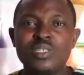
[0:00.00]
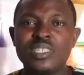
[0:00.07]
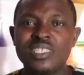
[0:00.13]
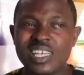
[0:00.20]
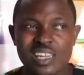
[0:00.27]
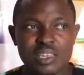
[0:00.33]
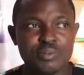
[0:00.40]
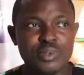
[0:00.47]
We
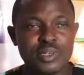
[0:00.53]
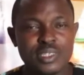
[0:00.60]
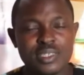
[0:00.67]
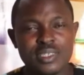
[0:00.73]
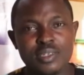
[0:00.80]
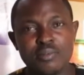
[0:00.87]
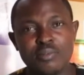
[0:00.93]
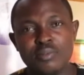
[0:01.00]
celebrate
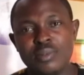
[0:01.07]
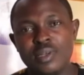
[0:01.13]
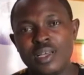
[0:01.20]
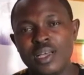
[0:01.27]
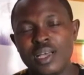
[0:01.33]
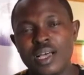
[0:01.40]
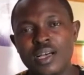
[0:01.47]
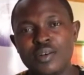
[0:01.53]
him
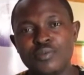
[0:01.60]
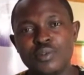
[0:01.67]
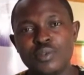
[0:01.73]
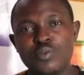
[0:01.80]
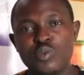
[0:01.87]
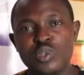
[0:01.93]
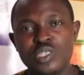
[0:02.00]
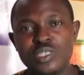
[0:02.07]
and
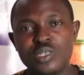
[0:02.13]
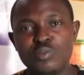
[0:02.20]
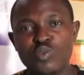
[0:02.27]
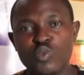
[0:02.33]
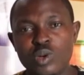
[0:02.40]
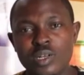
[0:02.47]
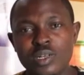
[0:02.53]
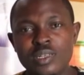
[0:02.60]
we wish
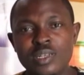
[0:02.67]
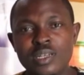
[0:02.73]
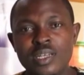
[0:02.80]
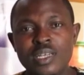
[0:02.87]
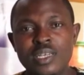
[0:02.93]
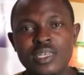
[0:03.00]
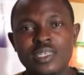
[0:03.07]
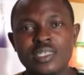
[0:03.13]
him well
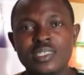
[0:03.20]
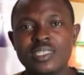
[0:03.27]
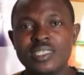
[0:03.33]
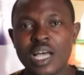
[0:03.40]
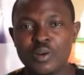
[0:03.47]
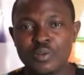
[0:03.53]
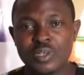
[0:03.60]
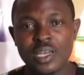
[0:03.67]
in
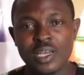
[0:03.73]
sound